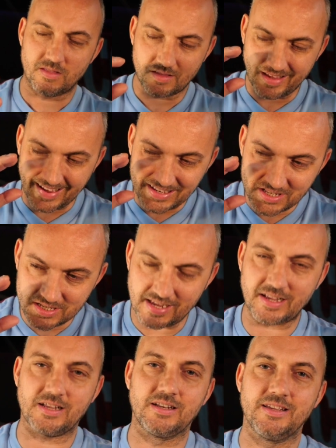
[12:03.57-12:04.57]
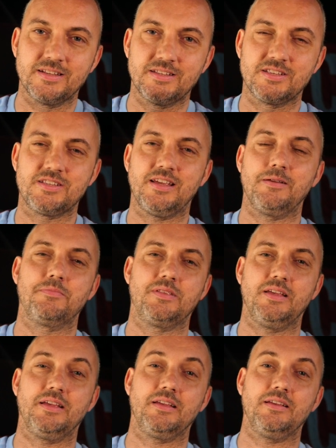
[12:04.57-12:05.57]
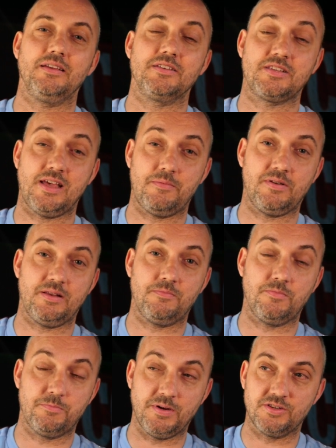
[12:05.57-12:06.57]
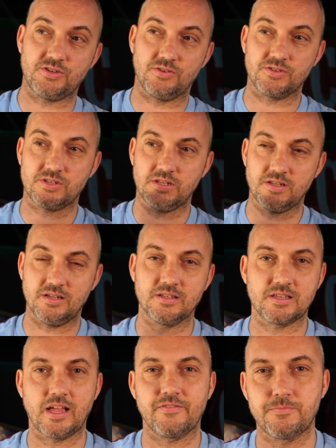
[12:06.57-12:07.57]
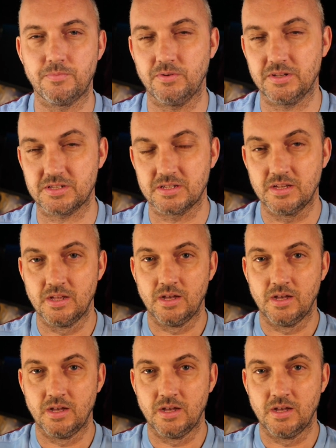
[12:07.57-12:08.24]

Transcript: that exactly the same thing is happening with Ben Johnson and David Moyes.